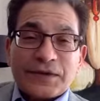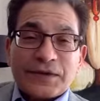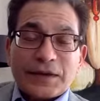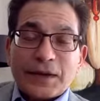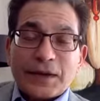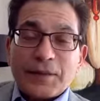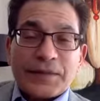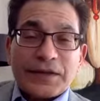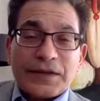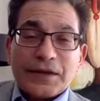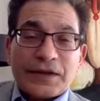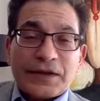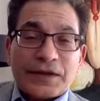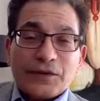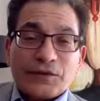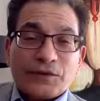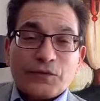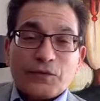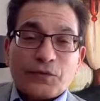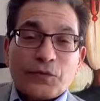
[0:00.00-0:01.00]
And I mean,
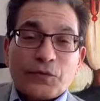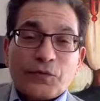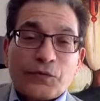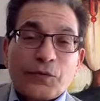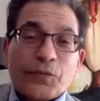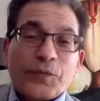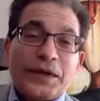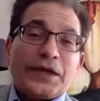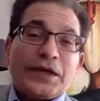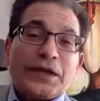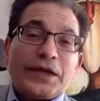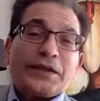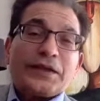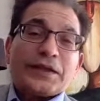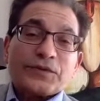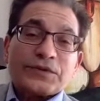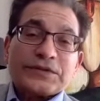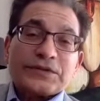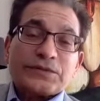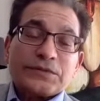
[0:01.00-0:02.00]
for me,
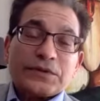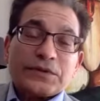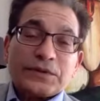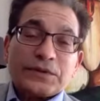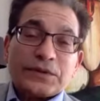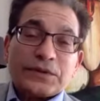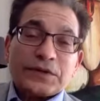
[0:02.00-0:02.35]
that was